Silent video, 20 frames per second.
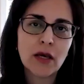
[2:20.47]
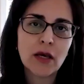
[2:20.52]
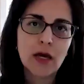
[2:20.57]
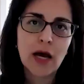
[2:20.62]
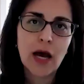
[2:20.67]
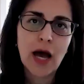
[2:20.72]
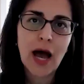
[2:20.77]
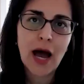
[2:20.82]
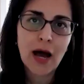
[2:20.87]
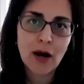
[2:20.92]

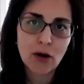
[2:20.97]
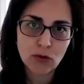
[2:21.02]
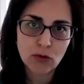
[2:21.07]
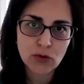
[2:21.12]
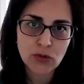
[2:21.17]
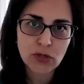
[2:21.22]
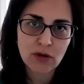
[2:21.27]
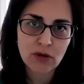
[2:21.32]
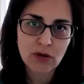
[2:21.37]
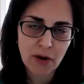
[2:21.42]

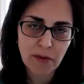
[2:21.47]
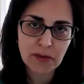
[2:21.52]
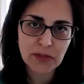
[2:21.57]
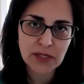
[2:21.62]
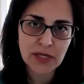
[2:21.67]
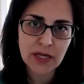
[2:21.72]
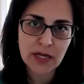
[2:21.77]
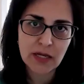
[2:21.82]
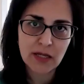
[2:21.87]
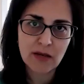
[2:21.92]
House of
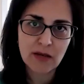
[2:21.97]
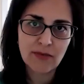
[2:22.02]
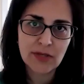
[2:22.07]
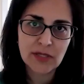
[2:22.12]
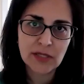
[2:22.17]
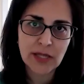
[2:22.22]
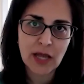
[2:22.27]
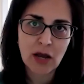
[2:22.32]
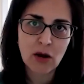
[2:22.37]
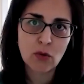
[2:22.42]

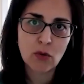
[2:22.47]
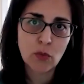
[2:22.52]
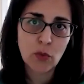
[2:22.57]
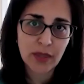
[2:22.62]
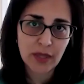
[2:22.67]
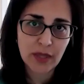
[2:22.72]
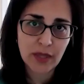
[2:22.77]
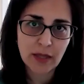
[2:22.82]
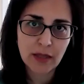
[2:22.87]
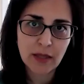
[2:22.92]
Representatives is now
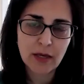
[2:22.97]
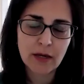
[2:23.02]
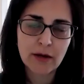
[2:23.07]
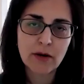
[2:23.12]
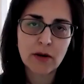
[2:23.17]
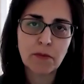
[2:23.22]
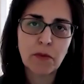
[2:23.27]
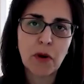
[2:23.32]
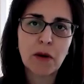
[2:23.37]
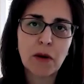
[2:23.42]
within the
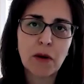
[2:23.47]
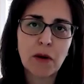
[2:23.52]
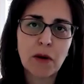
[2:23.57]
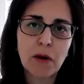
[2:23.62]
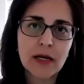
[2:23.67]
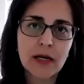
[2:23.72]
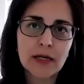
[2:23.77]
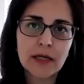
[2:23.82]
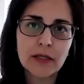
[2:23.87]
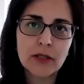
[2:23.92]

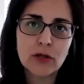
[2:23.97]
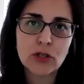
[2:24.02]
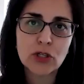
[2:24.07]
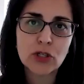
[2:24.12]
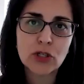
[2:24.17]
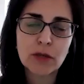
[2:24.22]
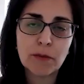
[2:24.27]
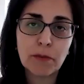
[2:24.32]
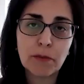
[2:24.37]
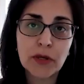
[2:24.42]
Republican
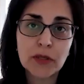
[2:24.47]
leadership,